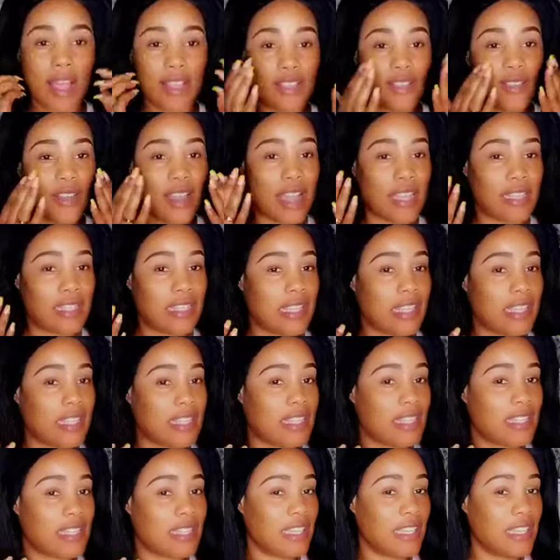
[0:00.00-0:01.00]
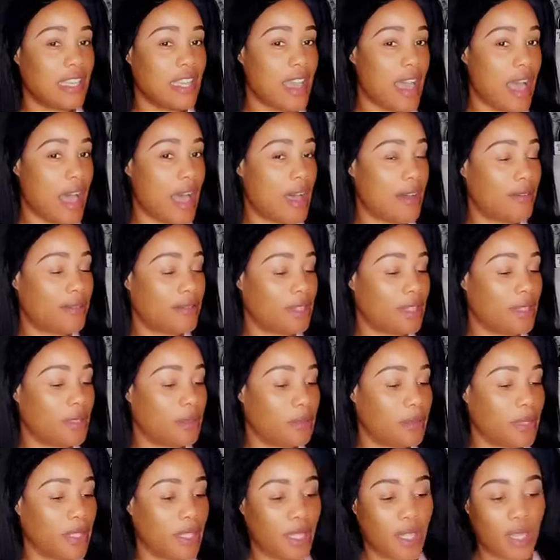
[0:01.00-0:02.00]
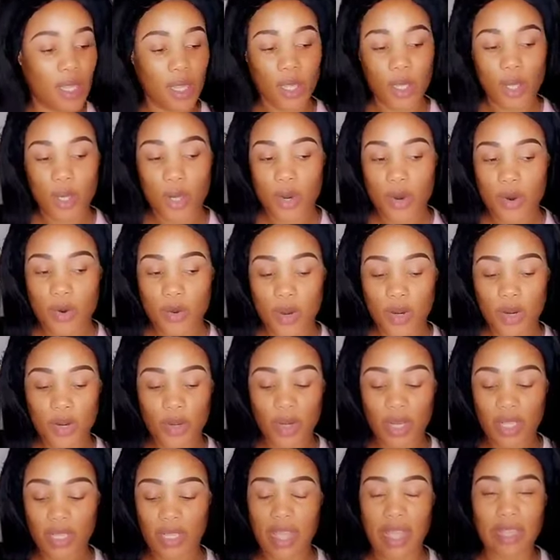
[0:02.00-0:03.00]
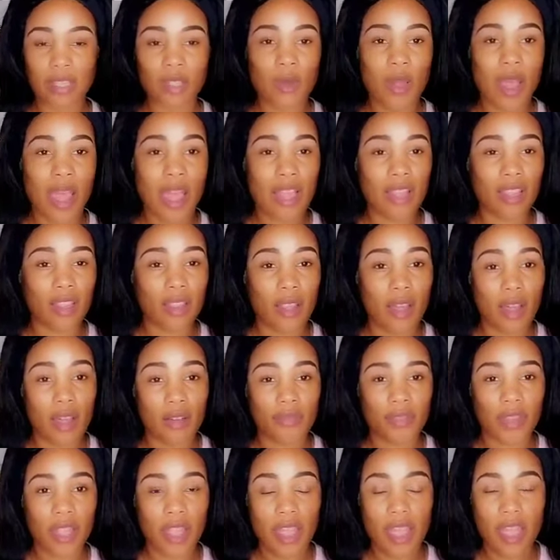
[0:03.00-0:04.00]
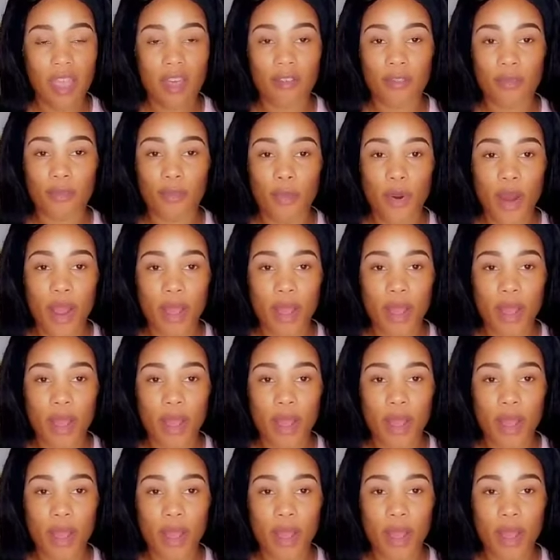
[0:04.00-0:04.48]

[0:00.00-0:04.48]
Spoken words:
As you guys can see, I have a little bit of glow going on. That's why I love the e.l.f.